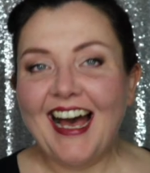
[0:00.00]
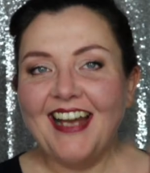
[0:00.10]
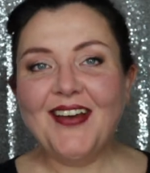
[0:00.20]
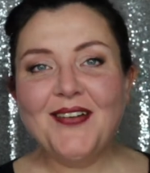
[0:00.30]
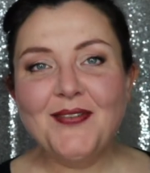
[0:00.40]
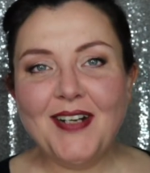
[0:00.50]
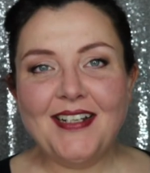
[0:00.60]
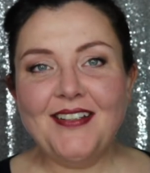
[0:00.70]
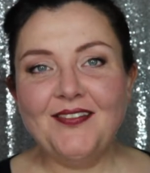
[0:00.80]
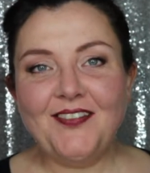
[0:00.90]
Hello
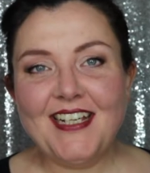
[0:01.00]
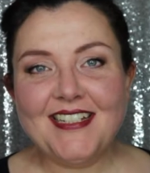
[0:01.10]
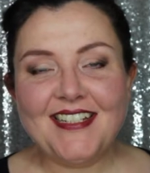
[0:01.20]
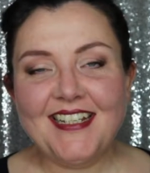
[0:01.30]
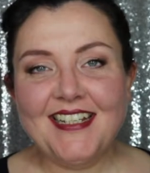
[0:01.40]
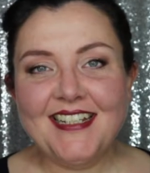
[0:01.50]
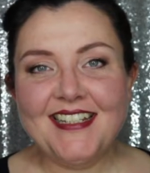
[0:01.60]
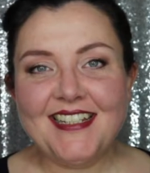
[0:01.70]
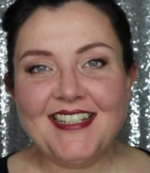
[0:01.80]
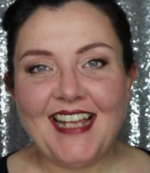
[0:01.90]
Radiant
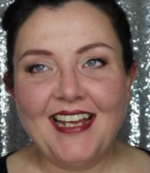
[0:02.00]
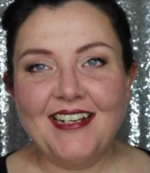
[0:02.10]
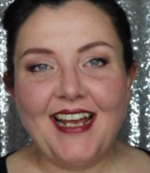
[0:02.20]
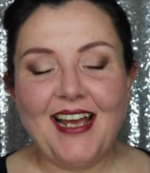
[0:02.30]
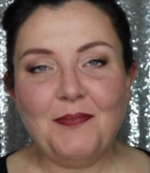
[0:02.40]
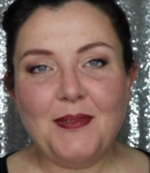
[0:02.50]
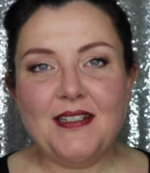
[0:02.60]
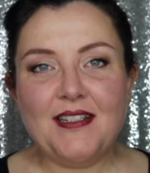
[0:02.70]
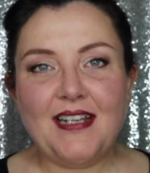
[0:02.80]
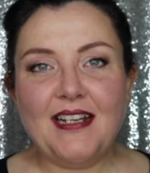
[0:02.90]
Faces and happy
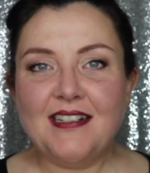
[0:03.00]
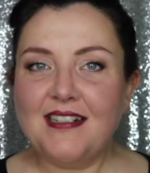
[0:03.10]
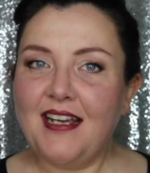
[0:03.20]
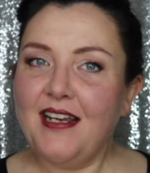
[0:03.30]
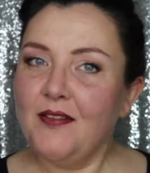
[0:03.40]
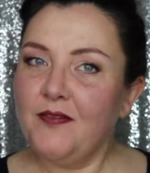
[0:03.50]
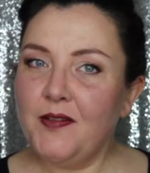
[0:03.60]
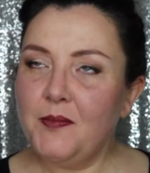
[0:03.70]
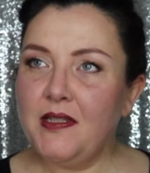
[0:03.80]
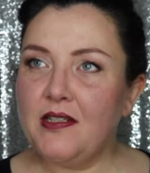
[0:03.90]
Saturday. I'm
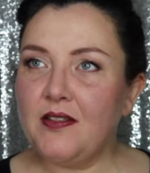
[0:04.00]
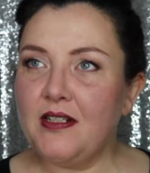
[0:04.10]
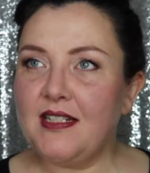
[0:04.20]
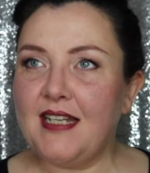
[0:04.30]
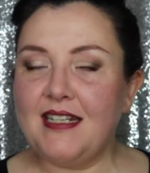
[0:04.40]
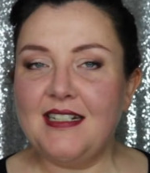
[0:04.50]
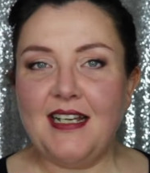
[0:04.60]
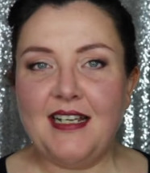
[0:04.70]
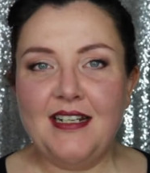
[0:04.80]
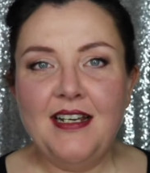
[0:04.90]
filming this on a
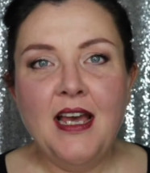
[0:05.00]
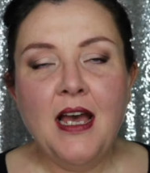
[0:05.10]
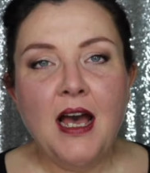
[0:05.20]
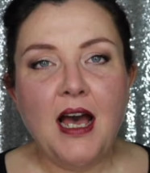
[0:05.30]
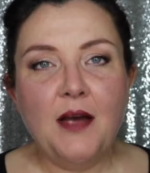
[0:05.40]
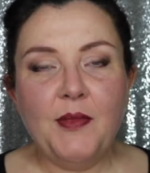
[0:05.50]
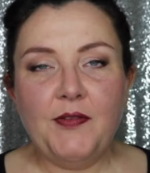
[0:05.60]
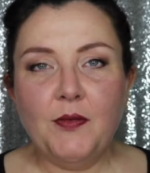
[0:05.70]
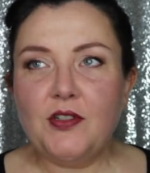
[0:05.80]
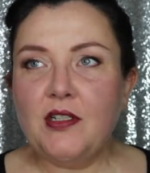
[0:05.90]
Saturday. If
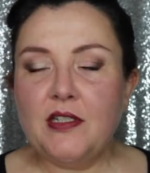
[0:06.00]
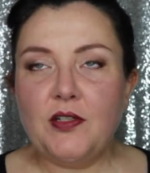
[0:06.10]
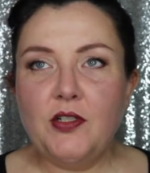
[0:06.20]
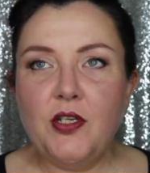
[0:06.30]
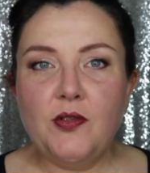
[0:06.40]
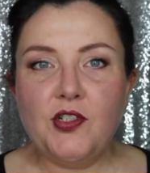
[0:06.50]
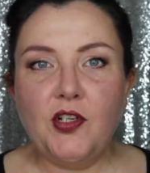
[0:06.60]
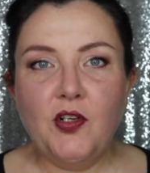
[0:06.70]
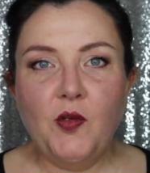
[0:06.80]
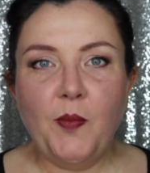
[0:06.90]
you're watching this on
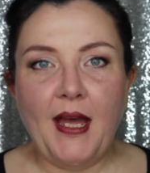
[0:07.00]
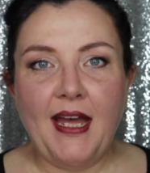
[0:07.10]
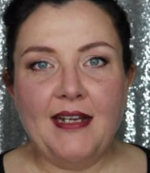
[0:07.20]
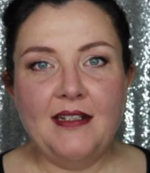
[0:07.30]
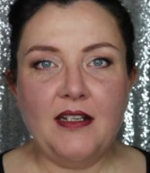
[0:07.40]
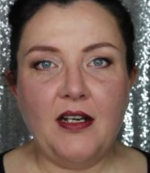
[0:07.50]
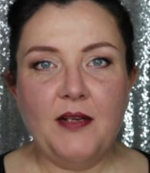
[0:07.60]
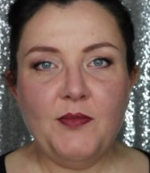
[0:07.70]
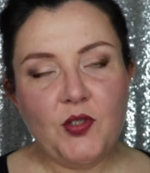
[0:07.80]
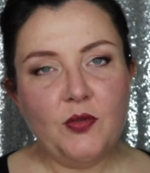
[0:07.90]
YouTube and
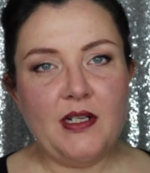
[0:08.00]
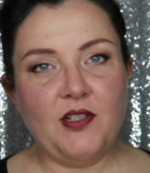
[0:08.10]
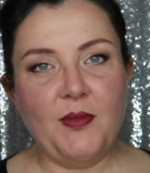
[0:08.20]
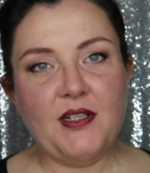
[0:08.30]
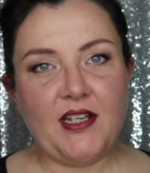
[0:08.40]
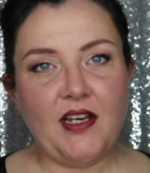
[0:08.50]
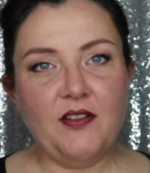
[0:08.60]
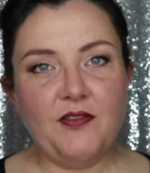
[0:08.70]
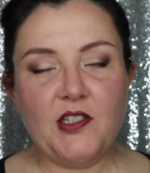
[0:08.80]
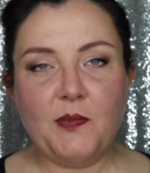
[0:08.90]
I'm talking to
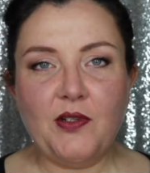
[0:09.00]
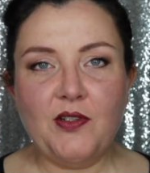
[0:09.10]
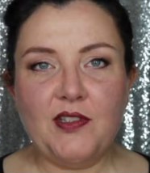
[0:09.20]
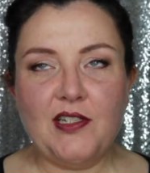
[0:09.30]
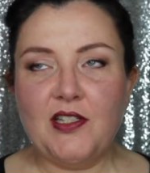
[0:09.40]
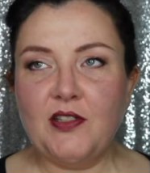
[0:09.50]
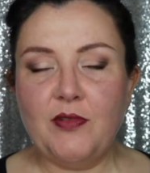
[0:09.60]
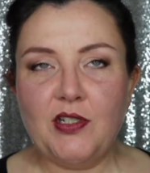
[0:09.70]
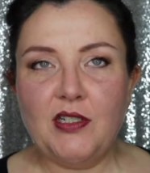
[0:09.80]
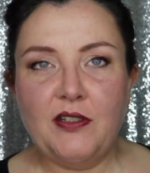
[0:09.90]
myself, it's because this is
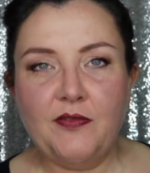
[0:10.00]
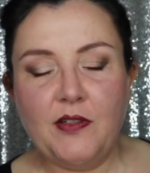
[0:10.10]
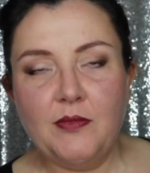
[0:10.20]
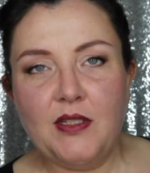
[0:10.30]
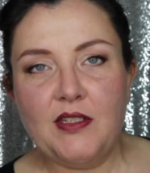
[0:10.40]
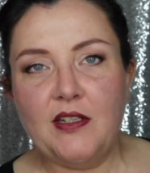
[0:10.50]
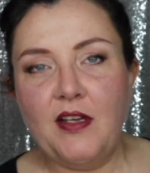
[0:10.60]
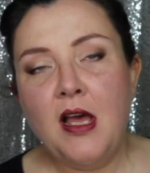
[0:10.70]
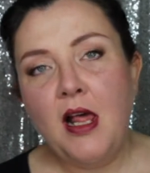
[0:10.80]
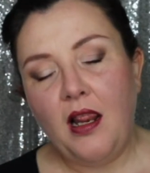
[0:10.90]
originally filmed as a
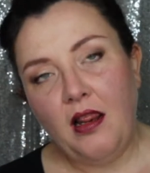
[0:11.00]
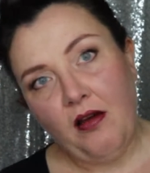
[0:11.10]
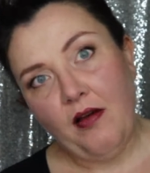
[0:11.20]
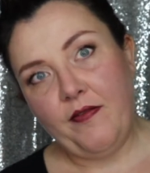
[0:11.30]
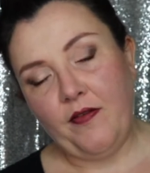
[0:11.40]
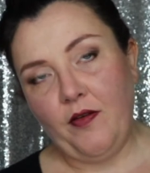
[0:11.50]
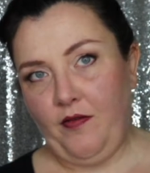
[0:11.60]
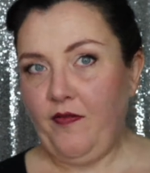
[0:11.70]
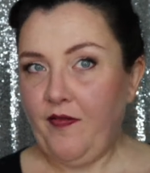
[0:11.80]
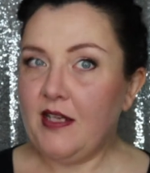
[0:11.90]
live
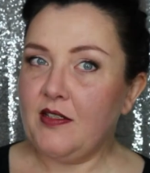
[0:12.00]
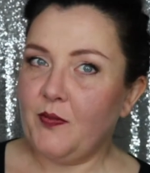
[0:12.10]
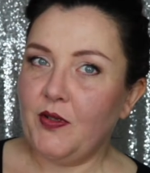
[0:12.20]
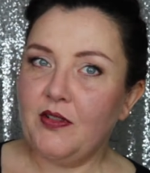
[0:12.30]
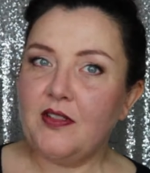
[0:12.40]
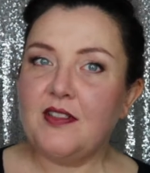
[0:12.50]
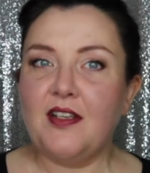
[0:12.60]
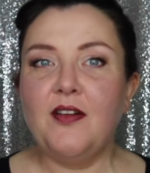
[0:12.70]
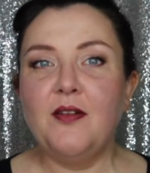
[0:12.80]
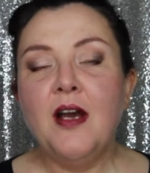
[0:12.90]
on Facebook,
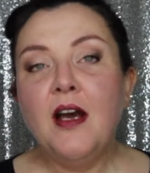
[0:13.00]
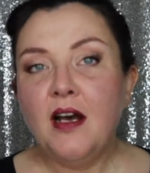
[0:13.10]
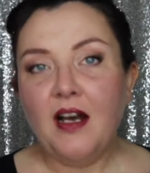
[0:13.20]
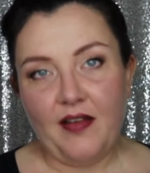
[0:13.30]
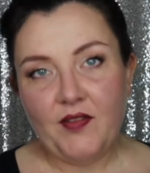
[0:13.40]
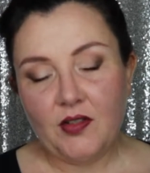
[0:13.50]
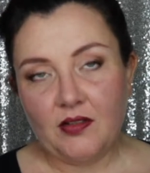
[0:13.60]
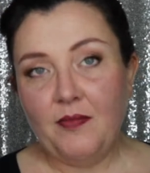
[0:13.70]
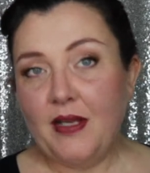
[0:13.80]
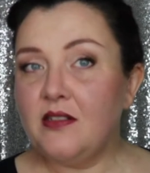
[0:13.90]
so I haven't
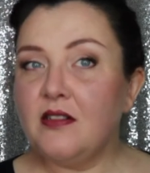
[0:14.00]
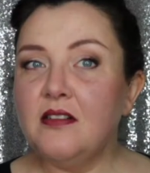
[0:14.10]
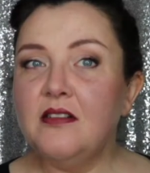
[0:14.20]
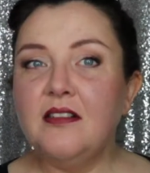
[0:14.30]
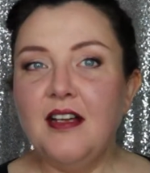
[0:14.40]
gone mental.